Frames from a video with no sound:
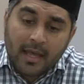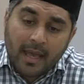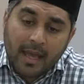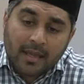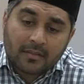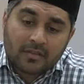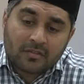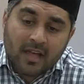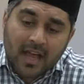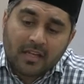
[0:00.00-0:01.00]
And the
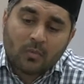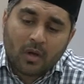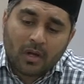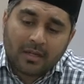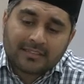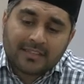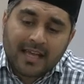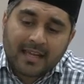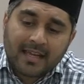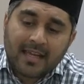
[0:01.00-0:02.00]
sign was
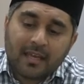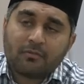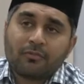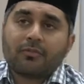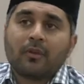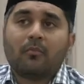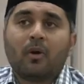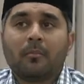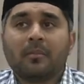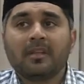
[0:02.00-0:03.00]
that if
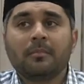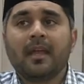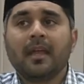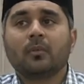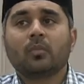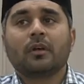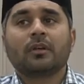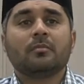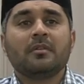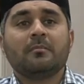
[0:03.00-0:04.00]
Muhammadi Begum were to
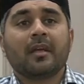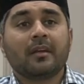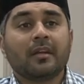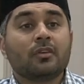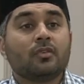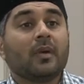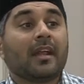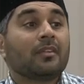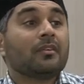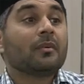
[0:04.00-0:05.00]
be married to
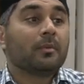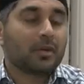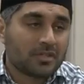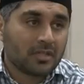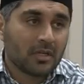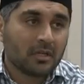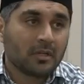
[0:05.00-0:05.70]
another person,